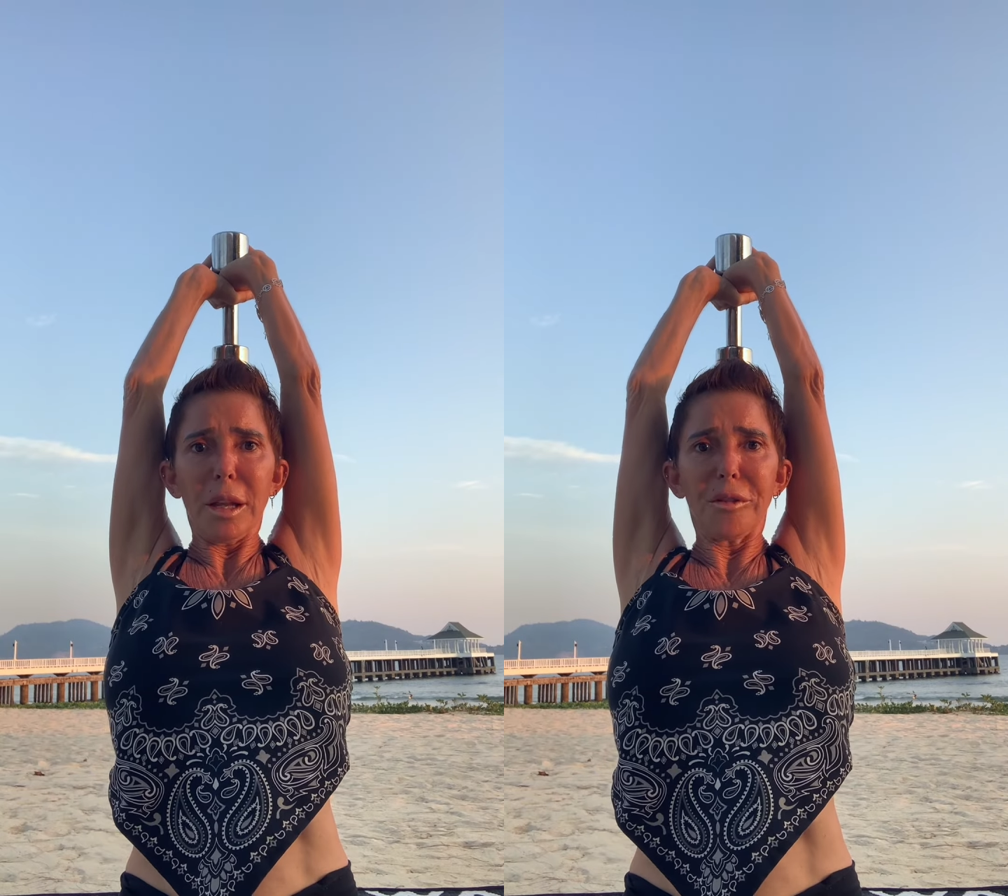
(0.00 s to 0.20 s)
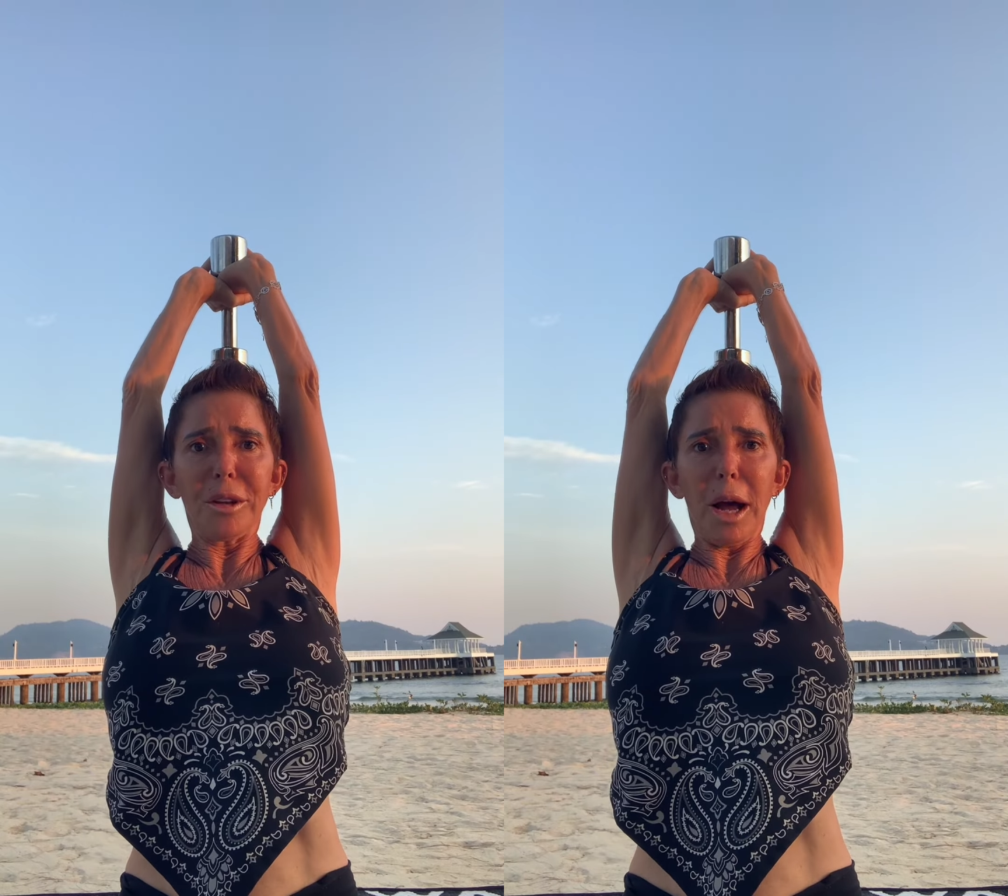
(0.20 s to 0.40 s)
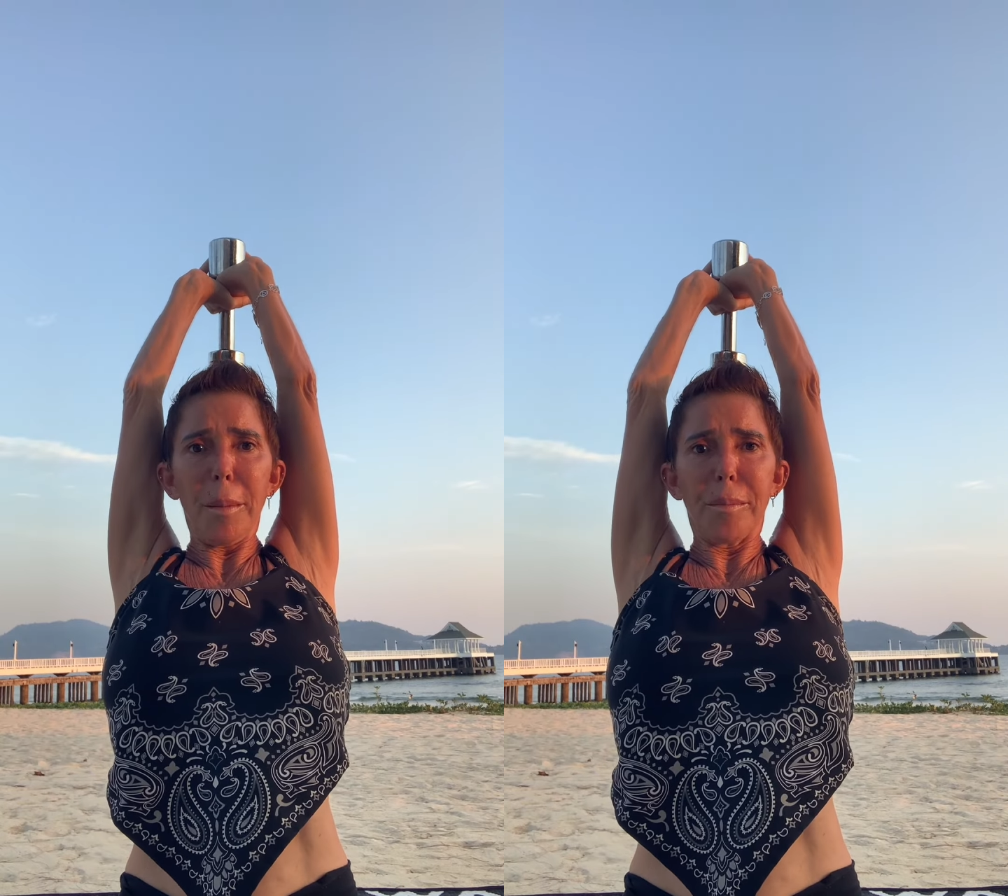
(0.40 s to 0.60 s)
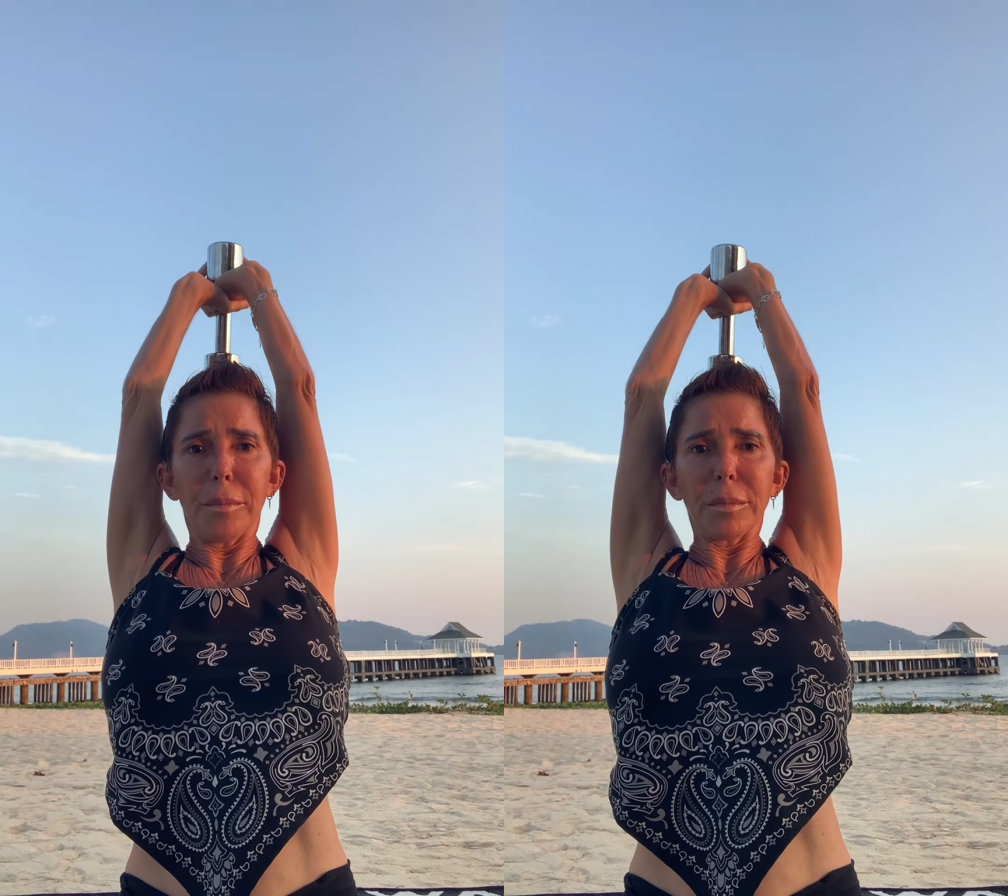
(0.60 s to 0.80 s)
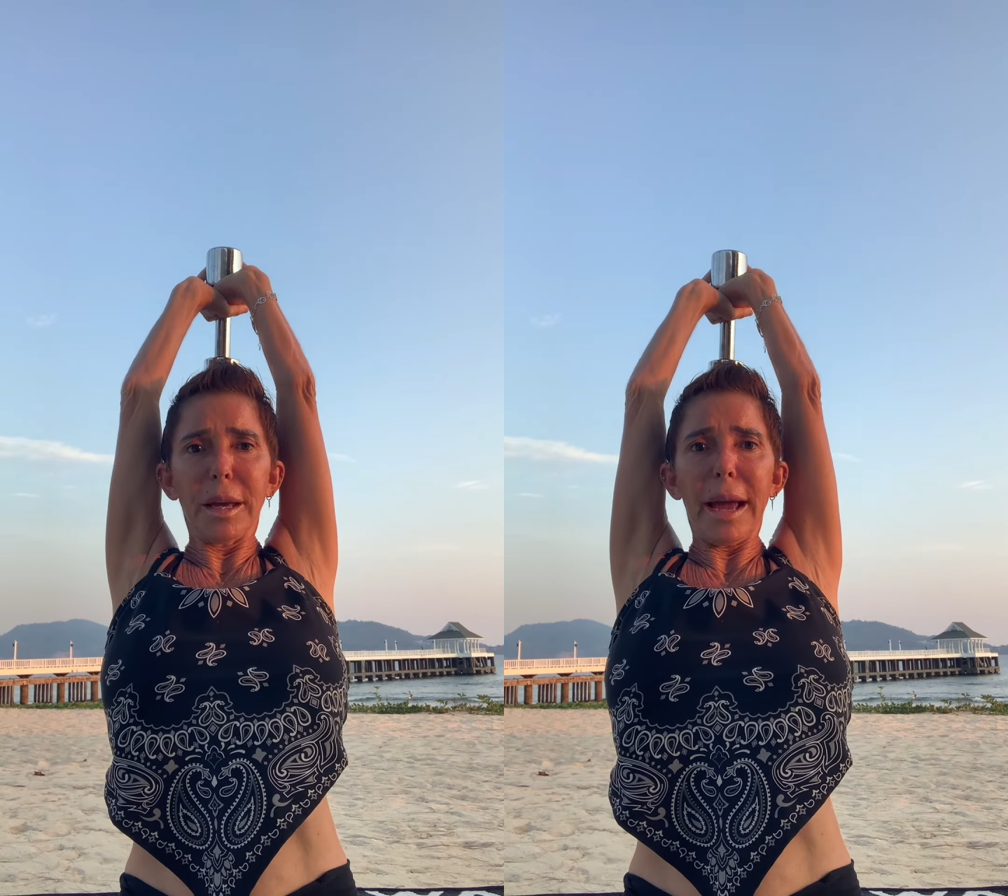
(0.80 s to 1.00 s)
lift up,
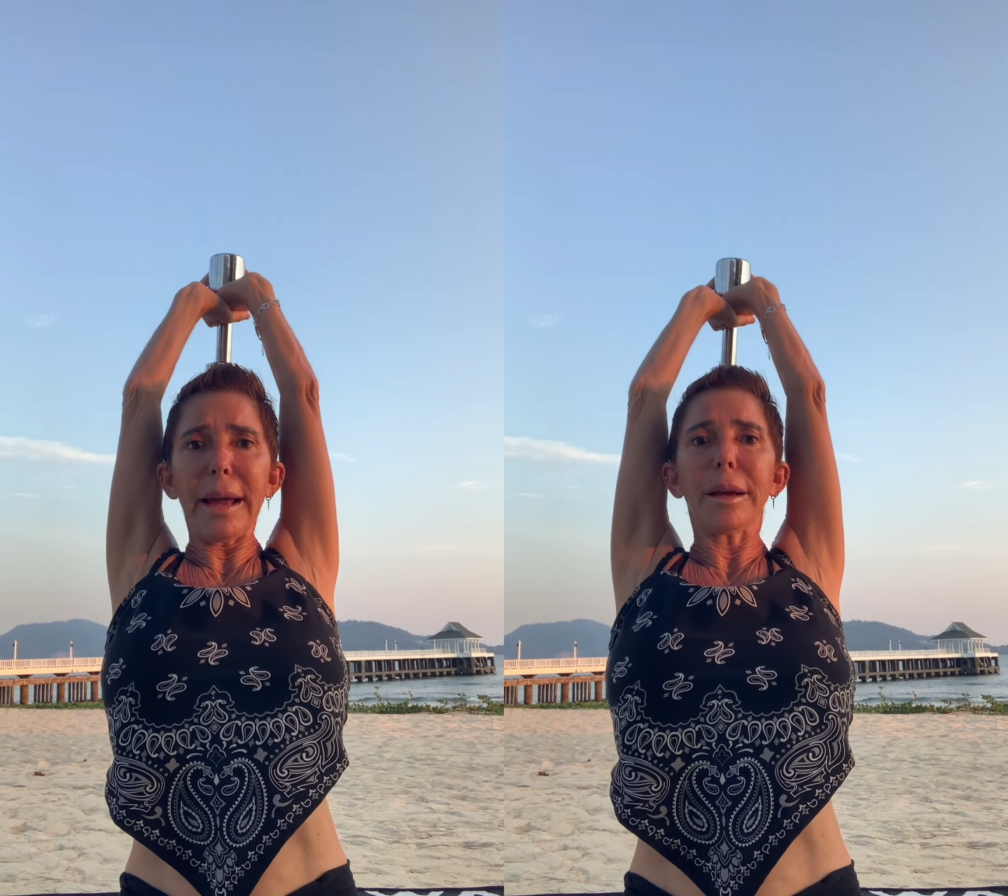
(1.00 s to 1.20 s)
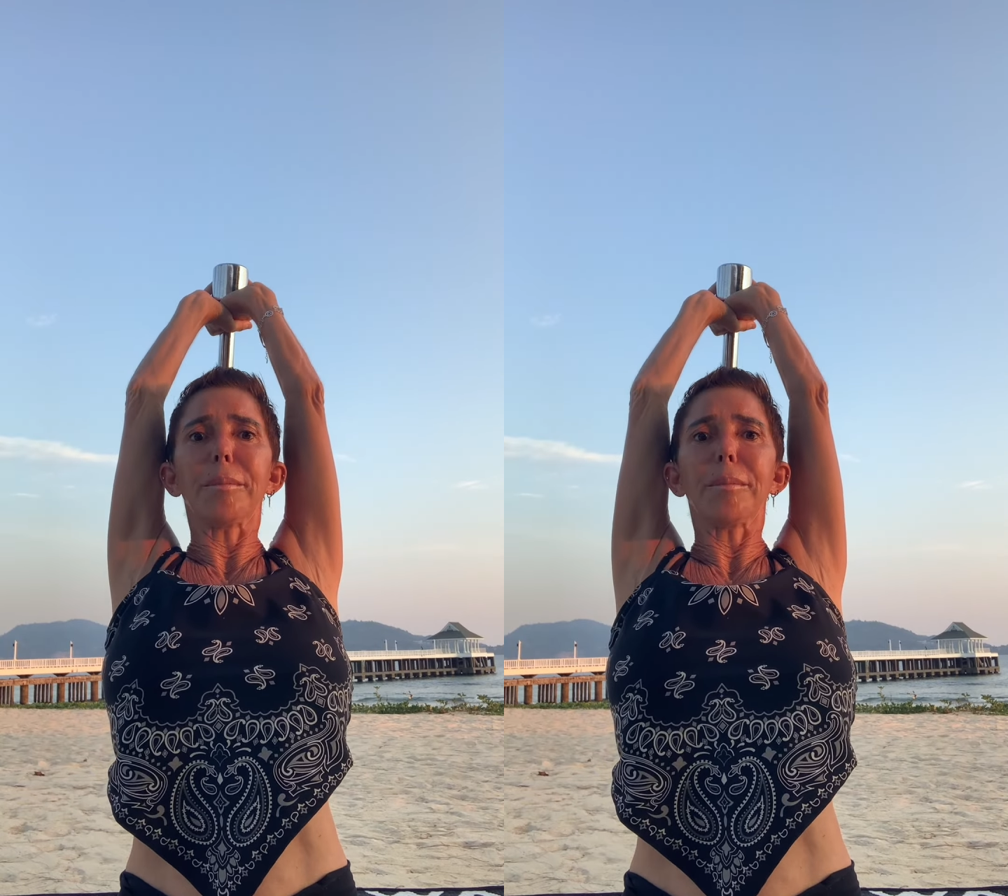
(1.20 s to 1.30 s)
okay?